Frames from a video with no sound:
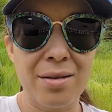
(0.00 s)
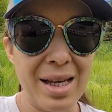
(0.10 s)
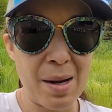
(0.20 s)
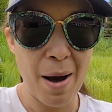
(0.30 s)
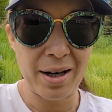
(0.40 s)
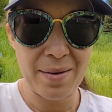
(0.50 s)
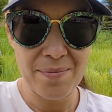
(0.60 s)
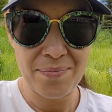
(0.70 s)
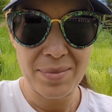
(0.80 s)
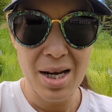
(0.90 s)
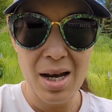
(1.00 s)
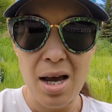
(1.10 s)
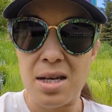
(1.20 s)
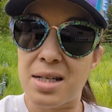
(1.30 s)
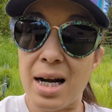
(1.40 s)
Think about it.
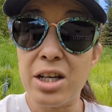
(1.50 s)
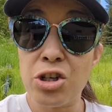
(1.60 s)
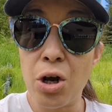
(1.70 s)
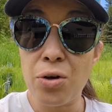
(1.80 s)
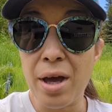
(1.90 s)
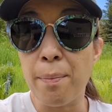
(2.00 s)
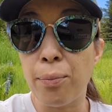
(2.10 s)
Studies show that